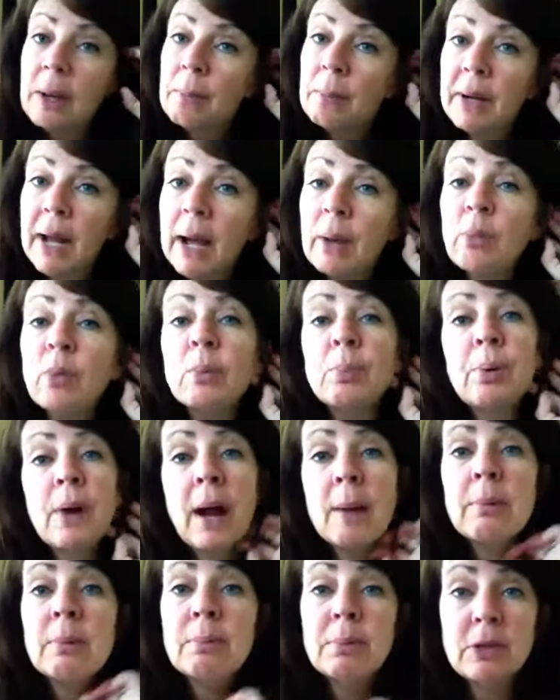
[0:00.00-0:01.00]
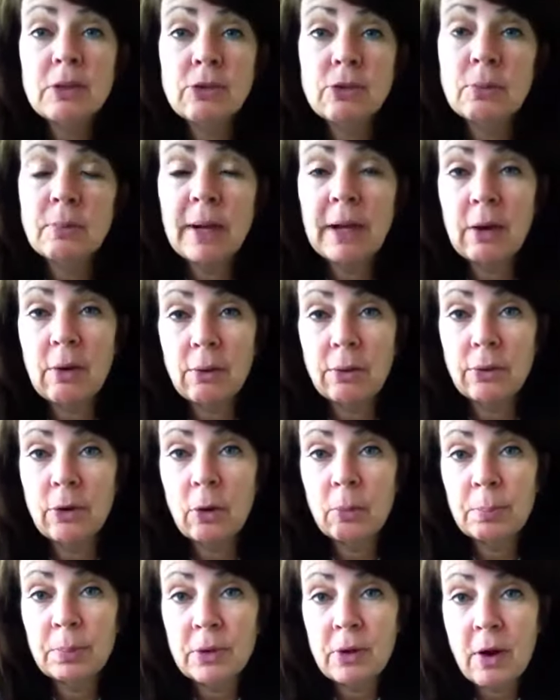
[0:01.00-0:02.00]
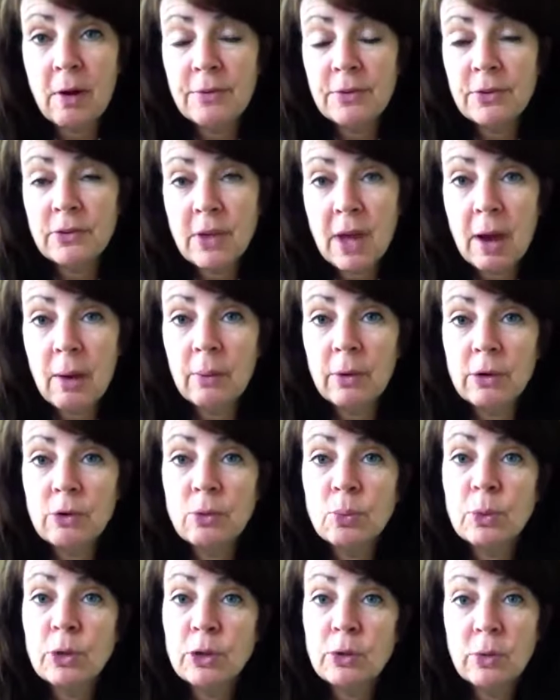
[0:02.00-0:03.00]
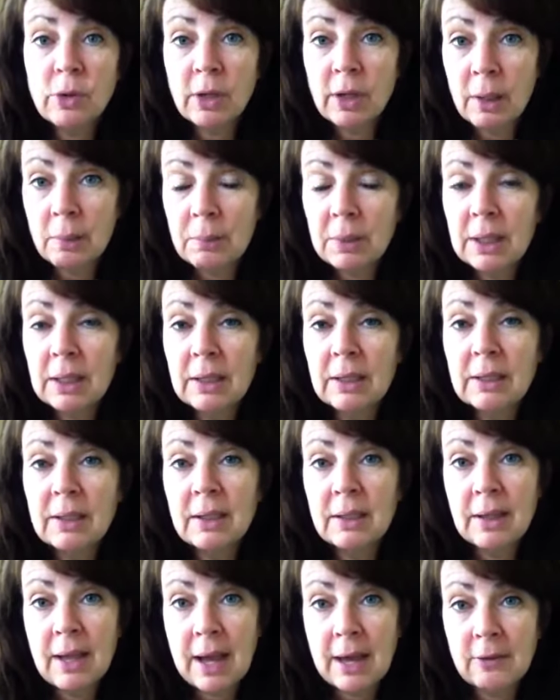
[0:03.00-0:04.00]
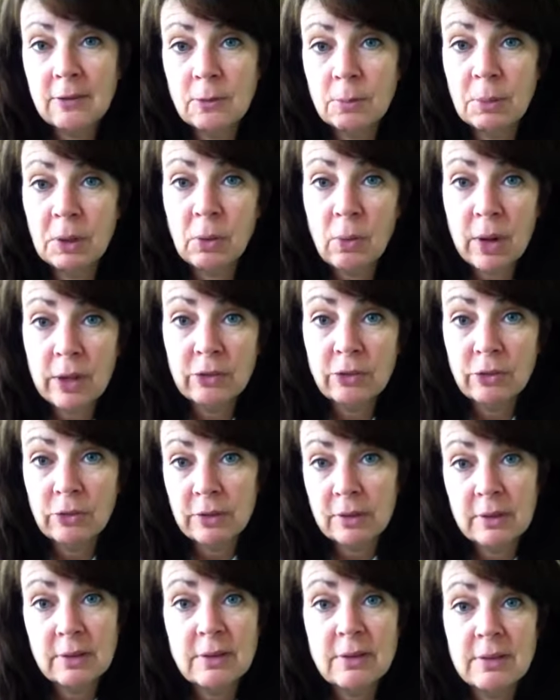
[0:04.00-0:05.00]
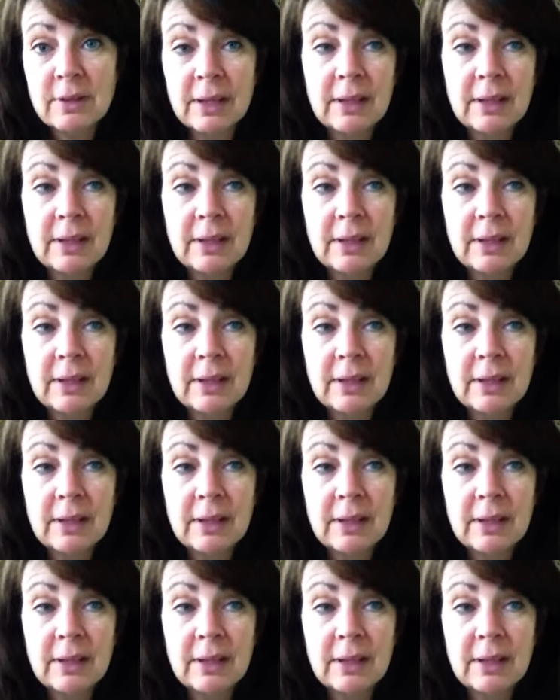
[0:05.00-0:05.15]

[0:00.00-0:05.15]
But I will probably do my own open office hours where you can come in and ask me questions.